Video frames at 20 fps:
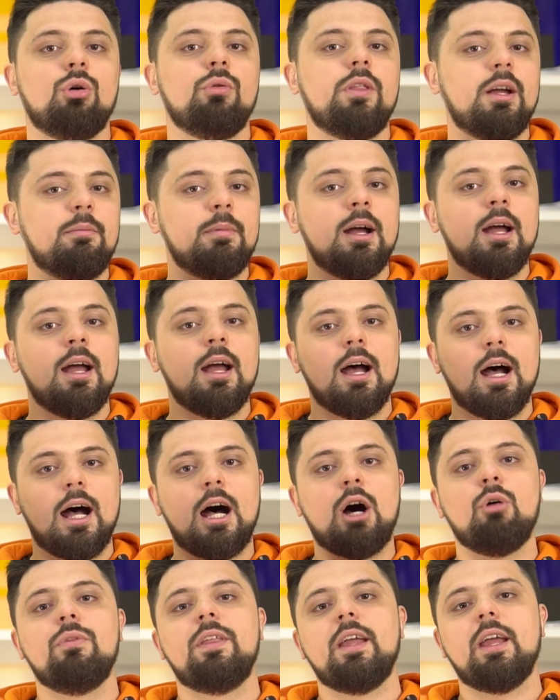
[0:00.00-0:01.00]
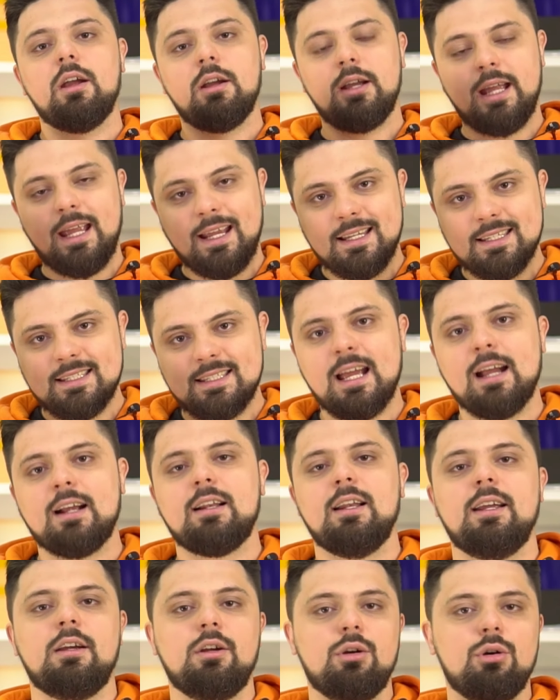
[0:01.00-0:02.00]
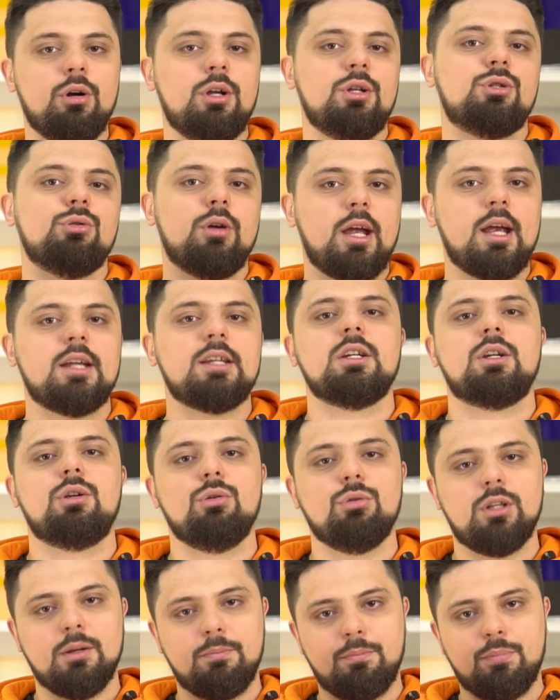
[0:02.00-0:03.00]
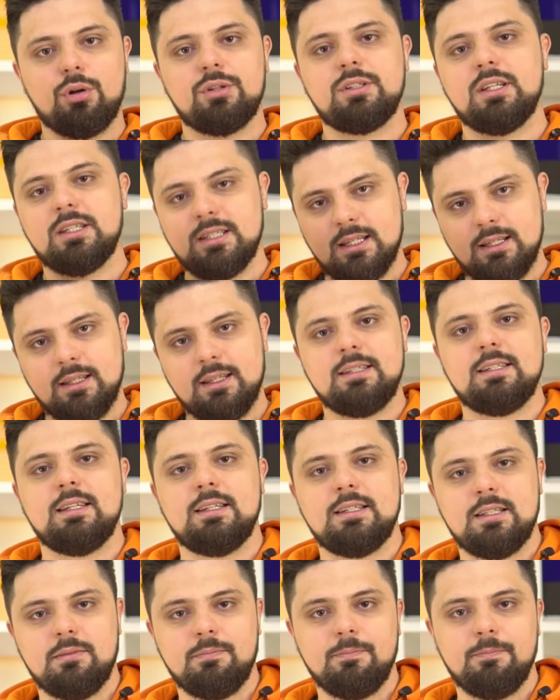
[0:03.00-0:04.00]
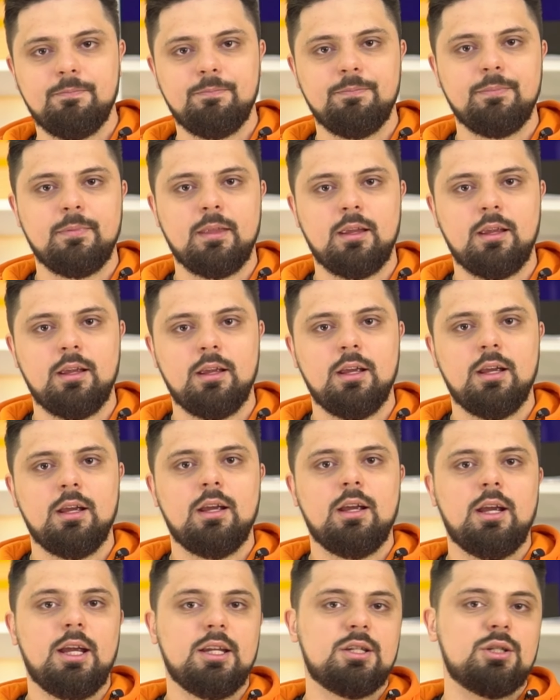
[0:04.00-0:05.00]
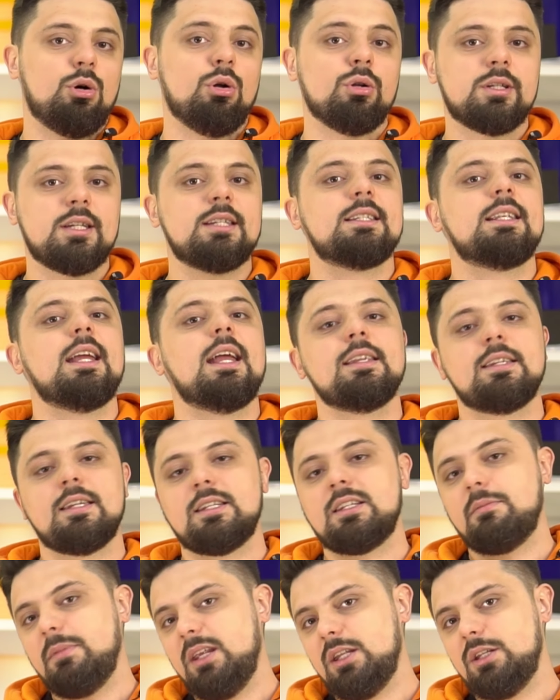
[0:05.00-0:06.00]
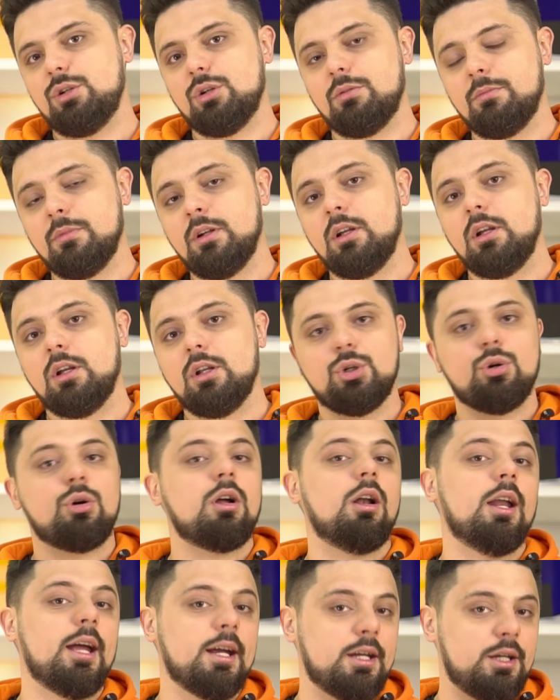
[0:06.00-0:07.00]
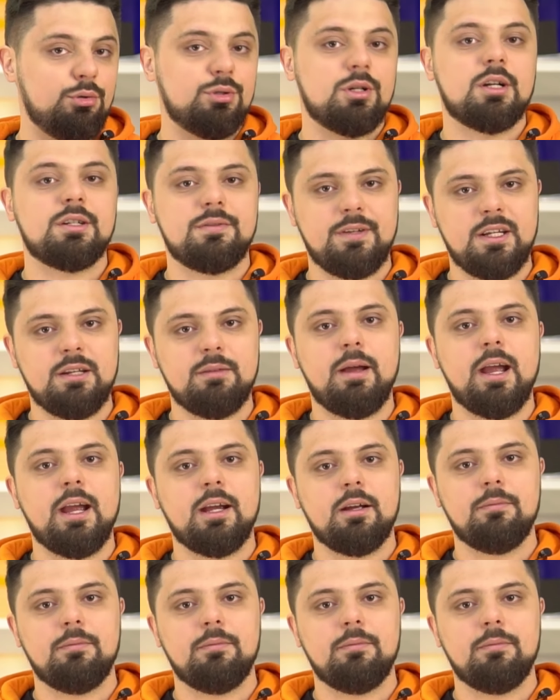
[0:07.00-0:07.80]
them how they're exactly going to execute the process in the system. It also stands as a medium to collect users' feedback.